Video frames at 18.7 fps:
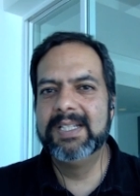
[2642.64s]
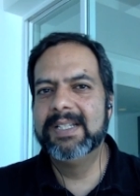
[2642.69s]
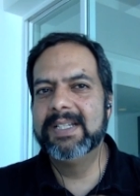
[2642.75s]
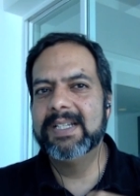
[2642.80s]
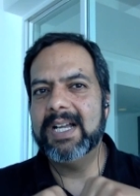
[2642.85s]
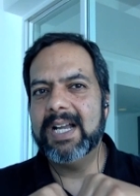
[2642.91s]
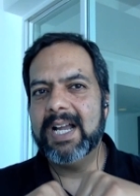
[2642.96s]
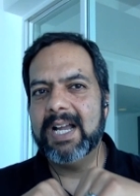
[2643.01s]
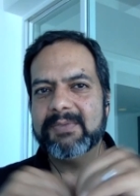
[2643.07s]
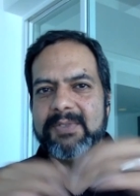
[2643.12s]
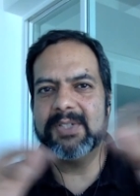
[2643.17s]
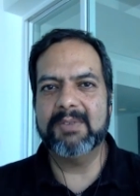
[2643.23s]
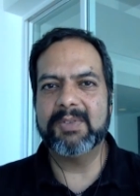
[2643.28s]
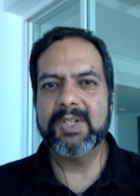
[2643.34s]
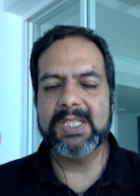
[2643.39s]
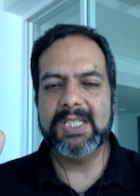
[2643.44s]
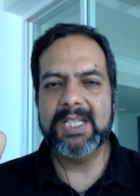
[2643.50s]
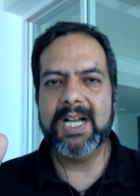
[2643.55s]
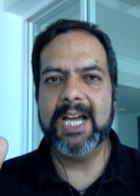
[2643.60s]
I've covered
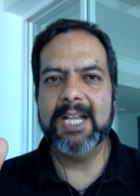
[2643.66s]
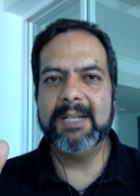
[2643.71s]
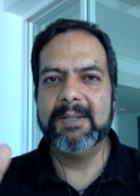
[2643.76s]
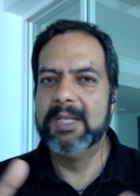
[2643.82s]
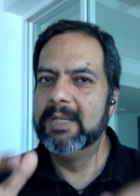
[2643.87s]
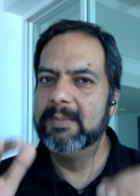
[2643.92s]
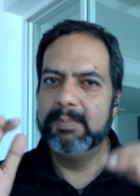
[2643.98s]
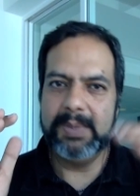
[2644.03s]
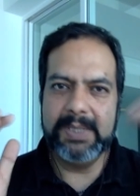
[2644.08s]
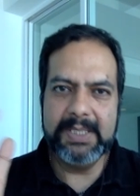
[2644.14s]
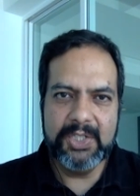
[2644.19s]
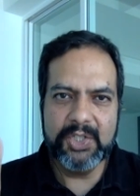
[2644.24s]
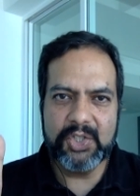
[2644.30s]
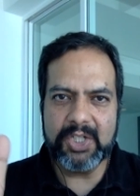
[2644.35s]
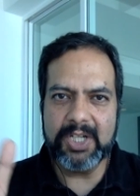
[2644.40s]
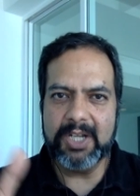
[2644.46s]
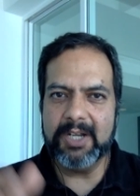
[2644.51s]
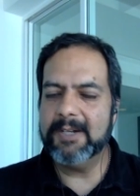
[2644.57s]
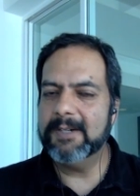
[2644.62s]
a lot. Please
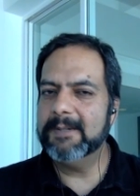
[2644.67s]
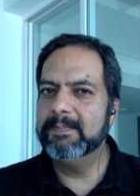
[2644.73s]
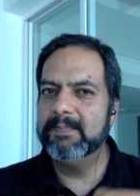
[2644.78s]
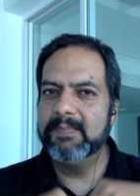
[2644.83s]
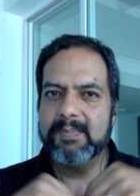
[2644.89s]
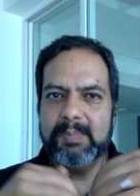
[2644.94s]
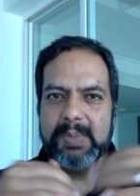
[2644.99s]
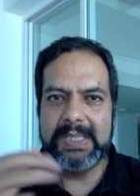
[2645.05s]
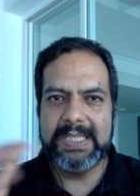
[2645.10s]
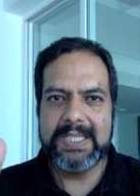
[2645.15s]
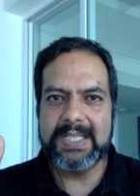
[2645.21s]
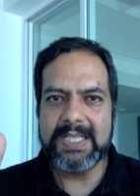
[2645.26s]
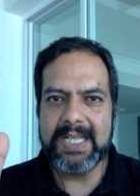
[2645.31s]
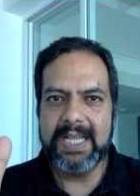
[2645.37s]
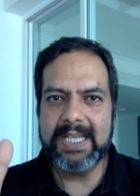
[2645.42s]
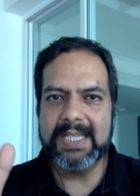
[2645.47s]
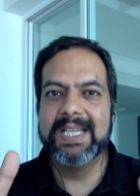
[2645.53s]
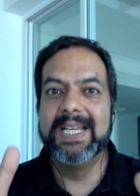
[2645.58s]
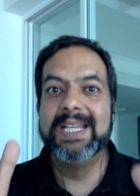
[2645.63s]
share, please
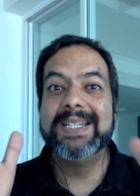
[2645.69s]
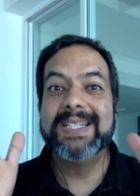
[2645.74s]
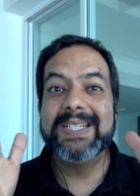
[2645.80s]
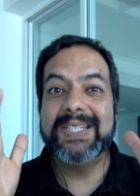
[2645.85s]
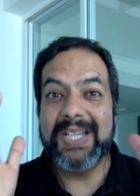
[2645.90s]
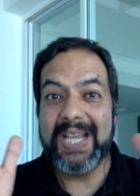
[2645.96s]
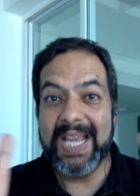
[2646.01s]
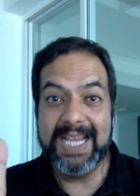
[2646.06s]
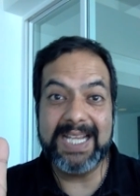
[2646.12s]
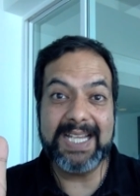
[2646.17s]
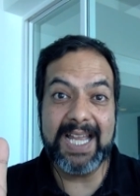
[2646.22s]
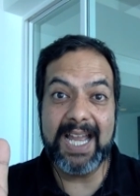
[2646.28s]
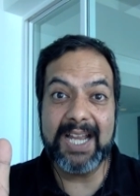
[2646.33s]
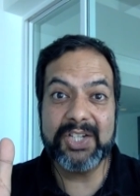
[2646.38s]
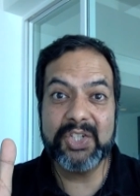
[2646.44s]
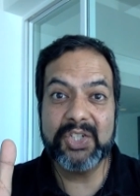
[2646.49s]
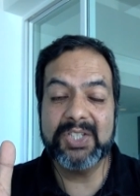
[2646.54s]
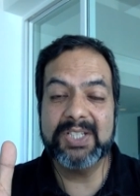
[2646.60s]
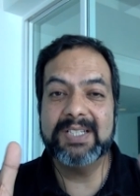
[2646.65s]
like, take
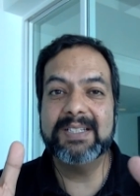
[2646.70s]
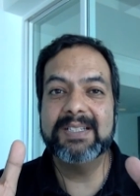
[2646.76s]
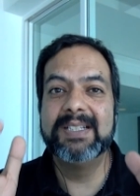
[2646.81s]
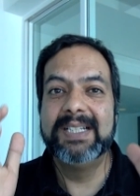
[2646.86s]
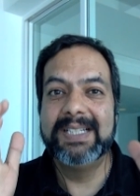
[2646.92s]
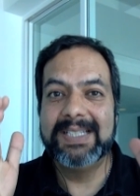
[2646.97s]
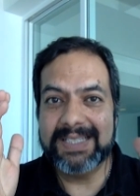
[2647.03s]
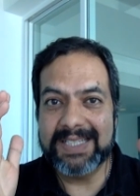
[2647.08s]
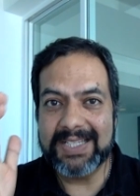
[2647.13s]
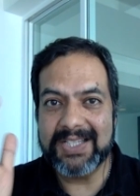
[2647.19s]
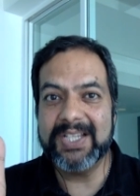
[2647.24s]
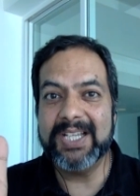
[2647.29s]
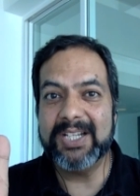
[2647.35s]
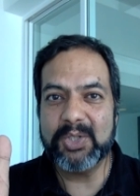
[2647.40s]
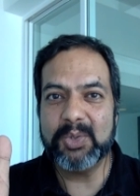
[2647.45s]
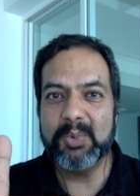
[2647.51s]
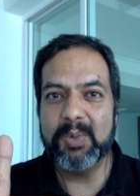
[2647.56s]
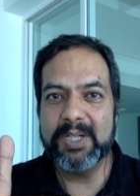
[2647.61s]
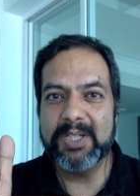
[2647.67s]
action. Let's get
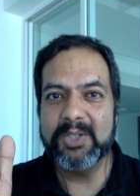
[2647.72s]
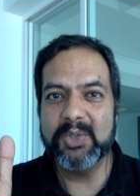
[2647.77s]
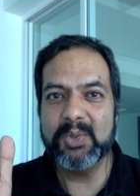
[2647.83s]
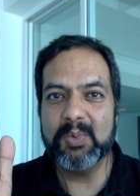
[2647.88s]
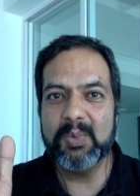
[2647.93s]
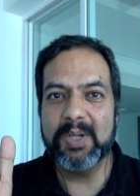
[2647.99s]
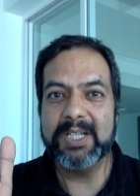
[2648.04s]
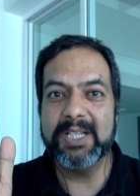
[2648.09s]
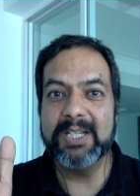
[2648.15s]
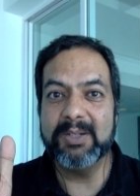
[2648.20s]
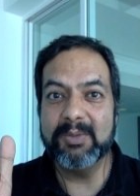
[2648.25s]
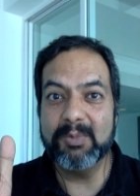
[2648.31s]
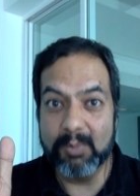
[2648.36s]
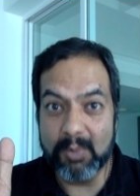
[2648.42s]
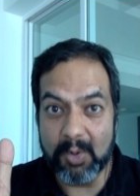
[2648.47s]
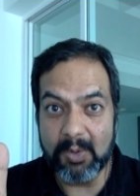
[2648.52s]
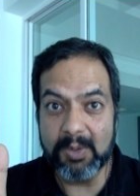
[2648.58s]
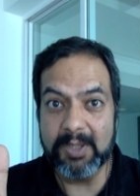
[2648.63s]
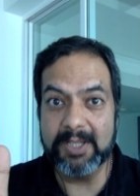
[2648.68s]
2020
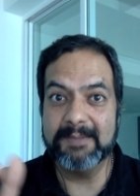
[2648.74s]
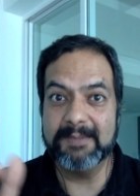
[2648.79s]
rolling.